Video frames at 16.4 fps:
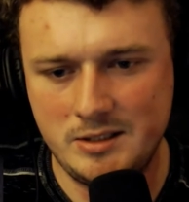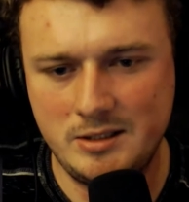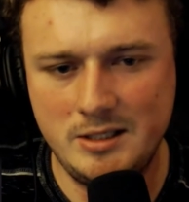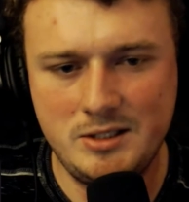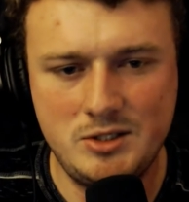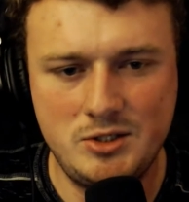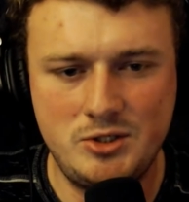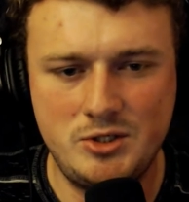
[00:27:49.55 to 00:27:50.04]

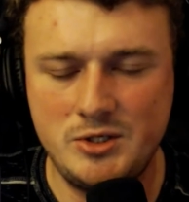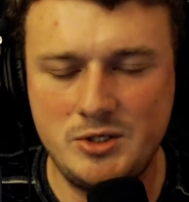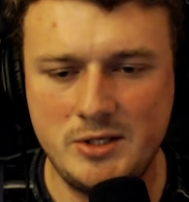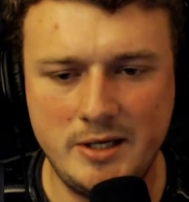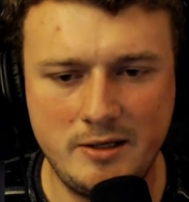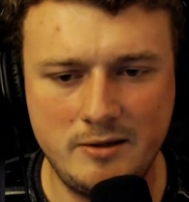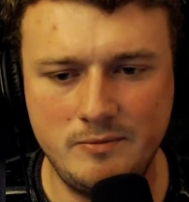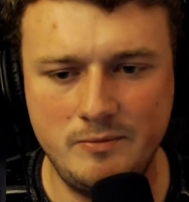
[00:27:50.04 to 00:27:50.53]
This is just
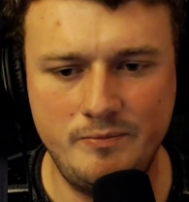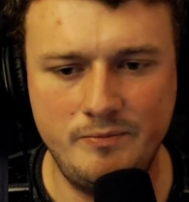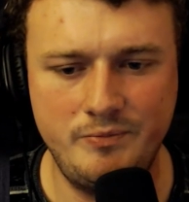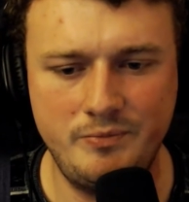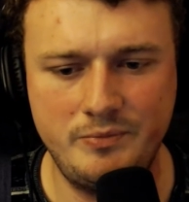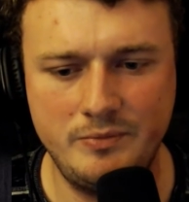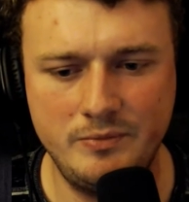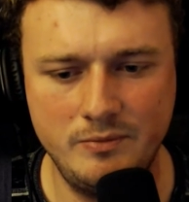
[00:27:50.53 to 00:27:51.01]
like a
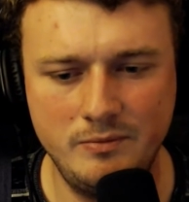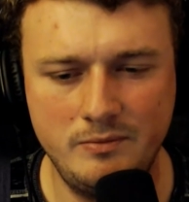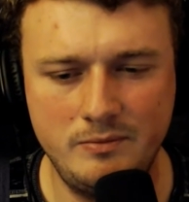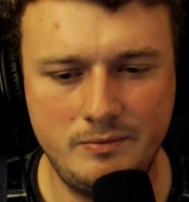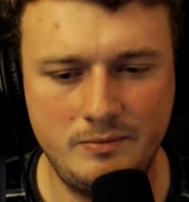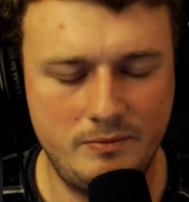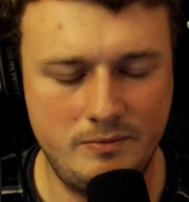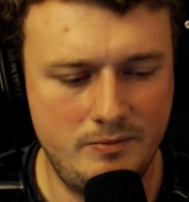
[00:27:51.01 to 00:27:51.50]

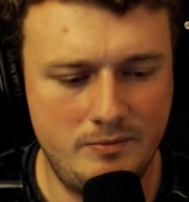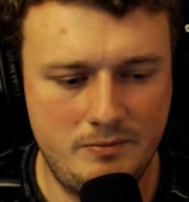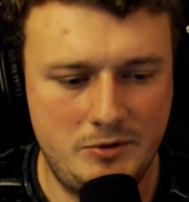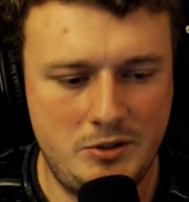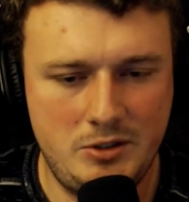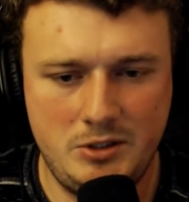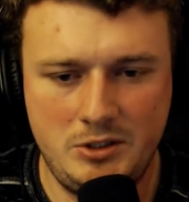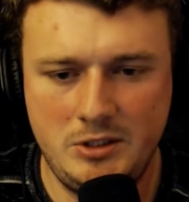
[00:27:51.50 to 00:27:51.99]

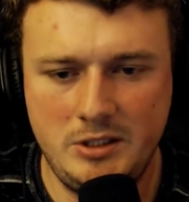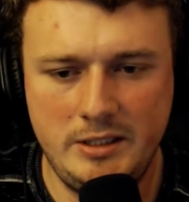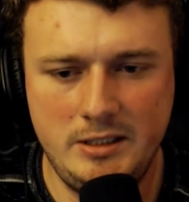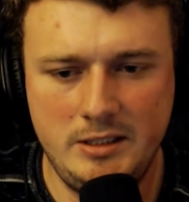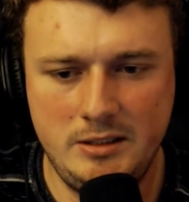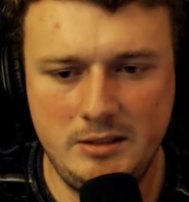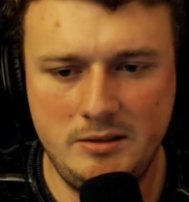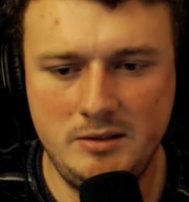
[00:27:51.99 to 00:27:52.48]

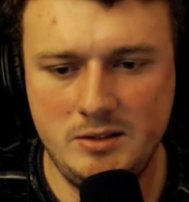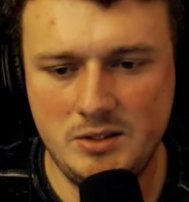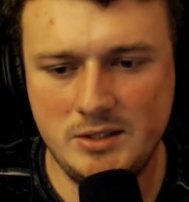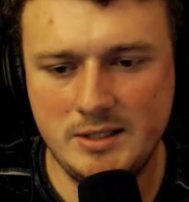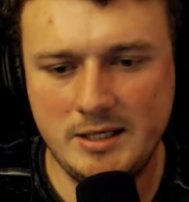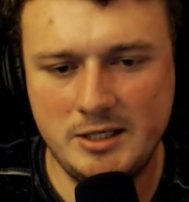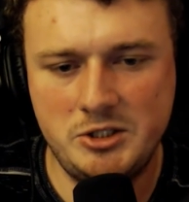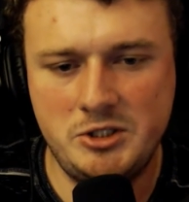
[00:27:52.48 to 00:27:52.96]

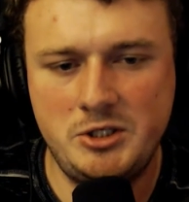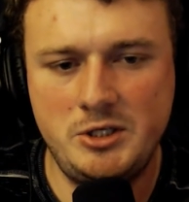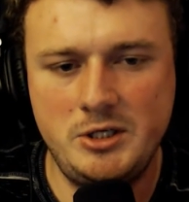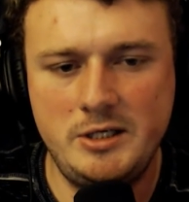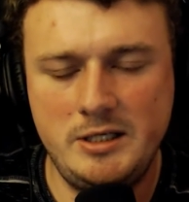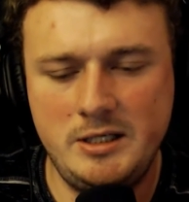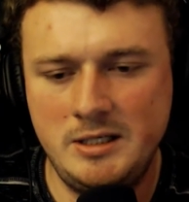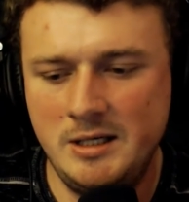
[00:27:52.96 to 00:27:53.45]

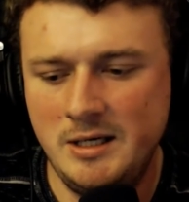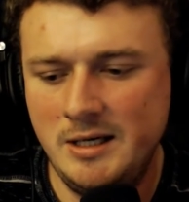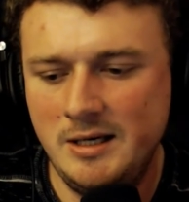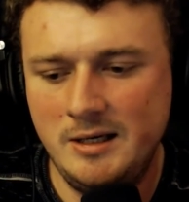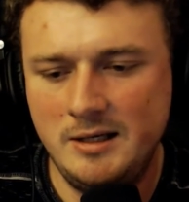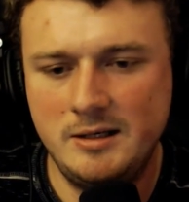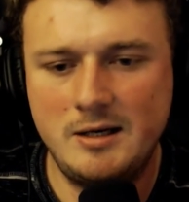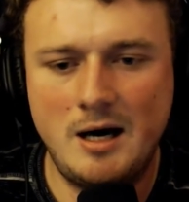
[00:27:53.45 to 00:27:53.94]
shitty
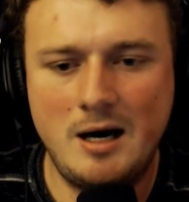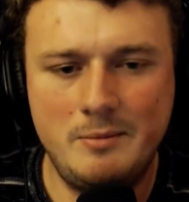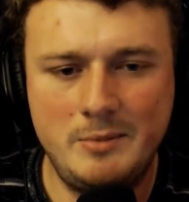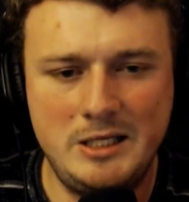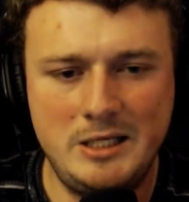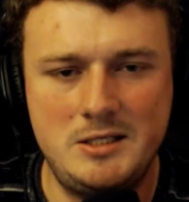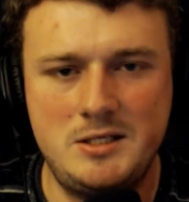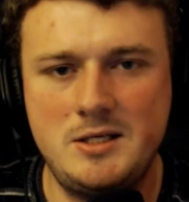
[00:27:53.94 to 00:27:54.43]

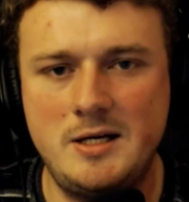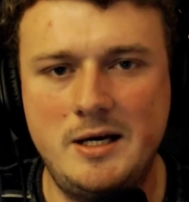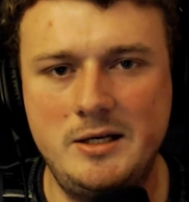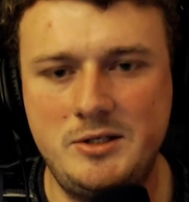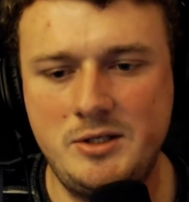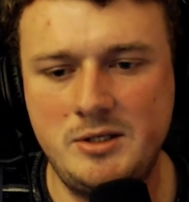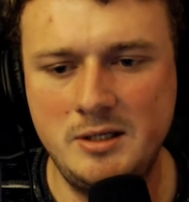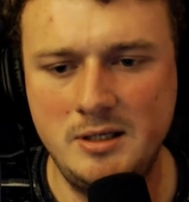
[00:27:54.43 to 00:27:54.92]
comedy
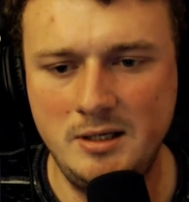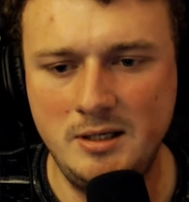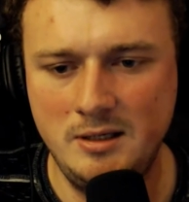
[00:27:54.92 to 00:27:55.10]
sketch